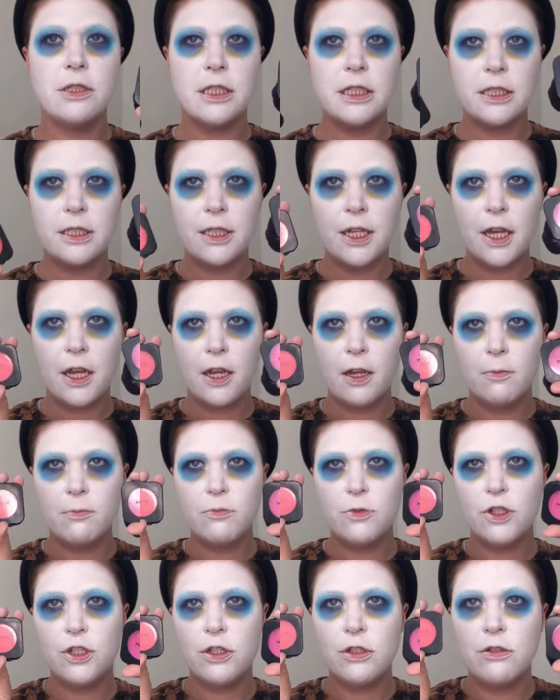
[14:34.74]
the same
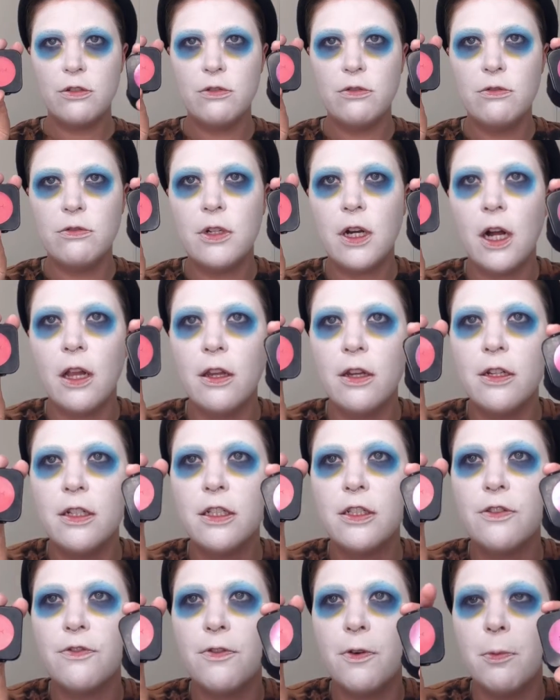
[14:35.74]
two
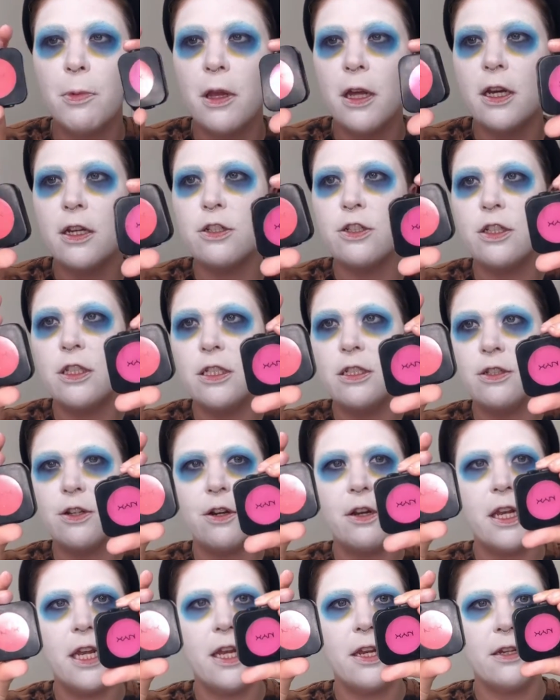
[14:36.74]
colors for blush. These are
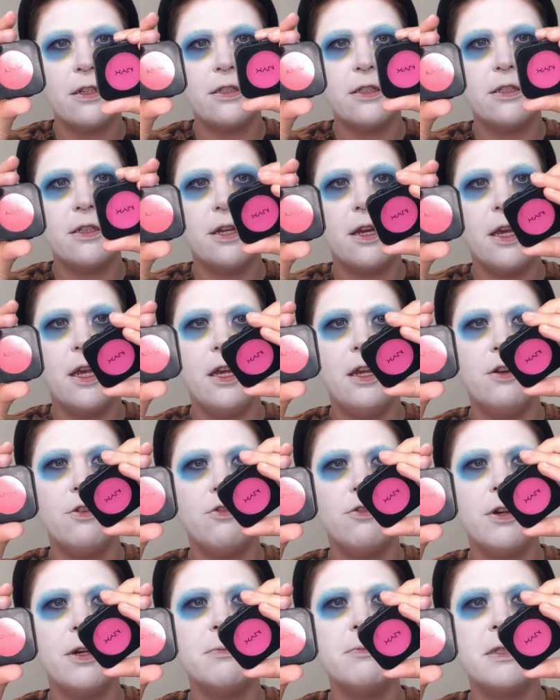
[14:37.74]
NYX in
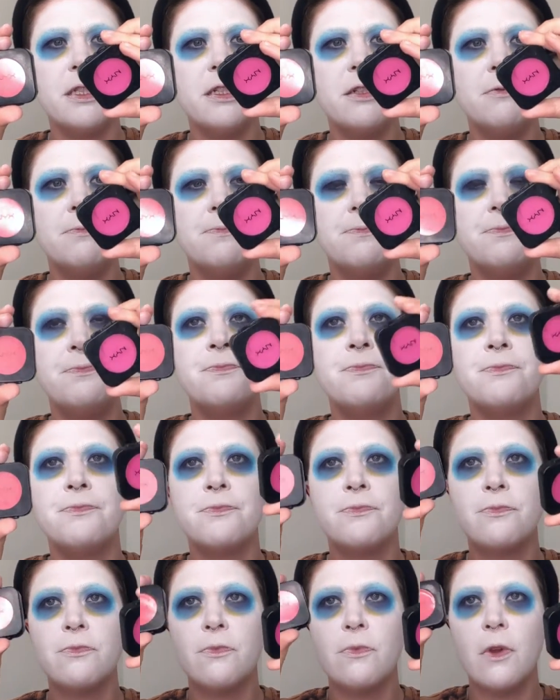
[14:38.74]
Crimson
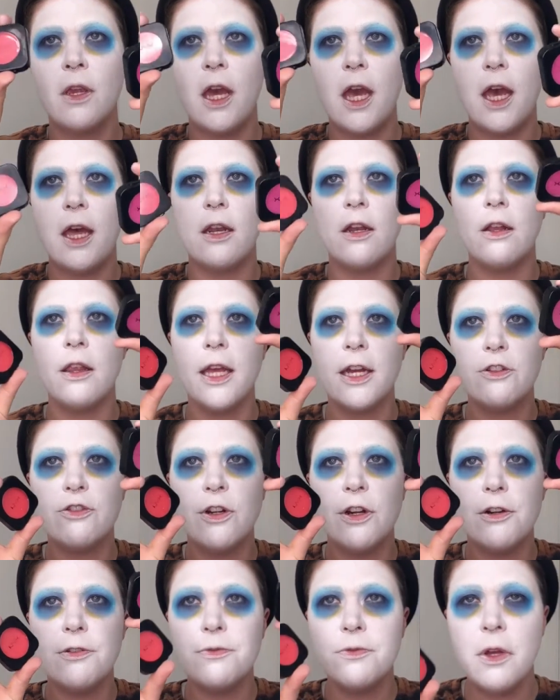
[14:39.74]
and
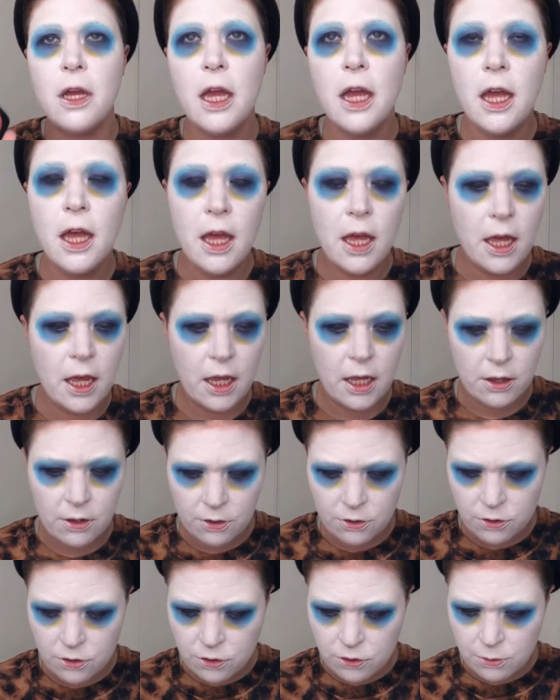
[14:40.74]
Electro, and they're
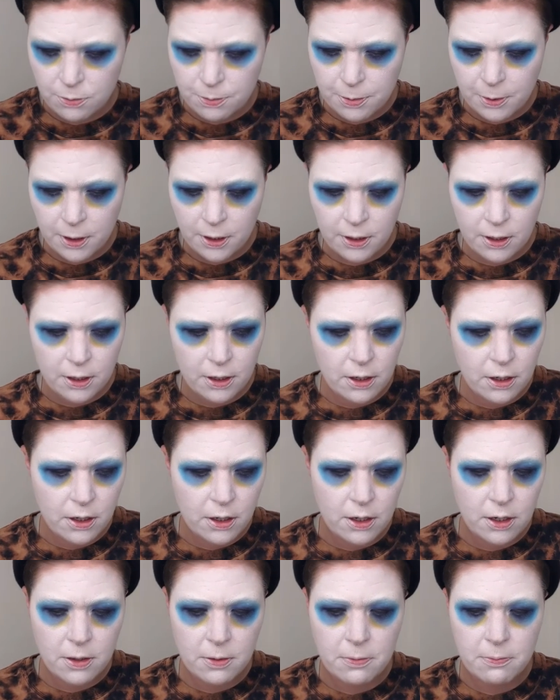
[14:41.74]
super
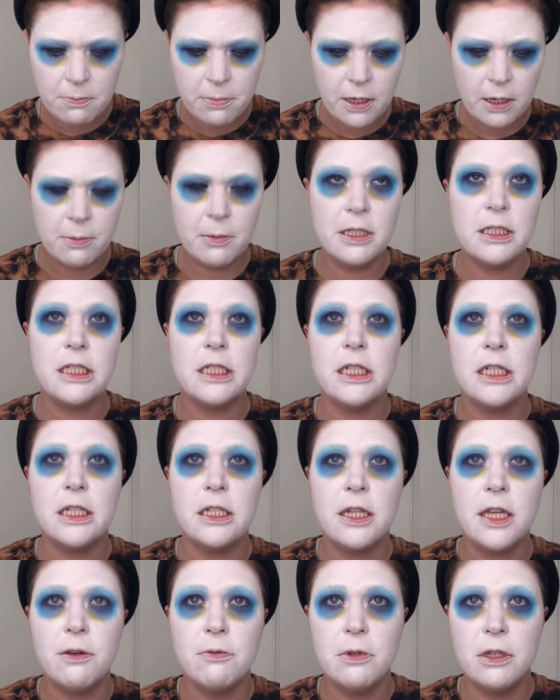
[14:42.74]
pigmented.
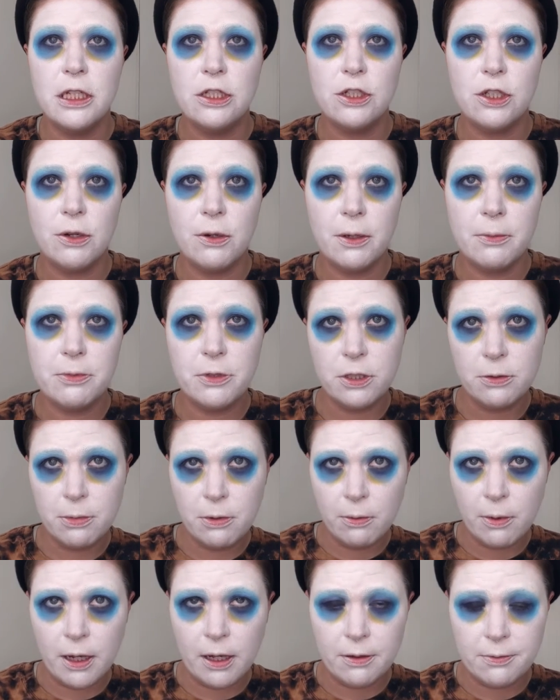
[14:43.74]
They really show up super
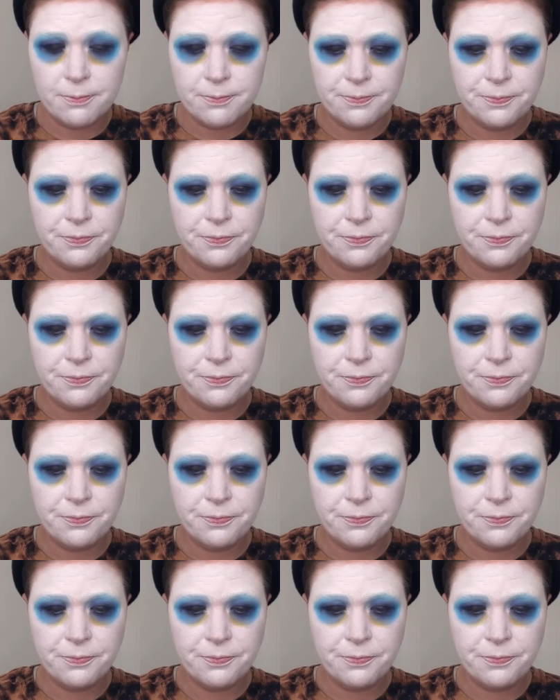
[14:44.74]
well.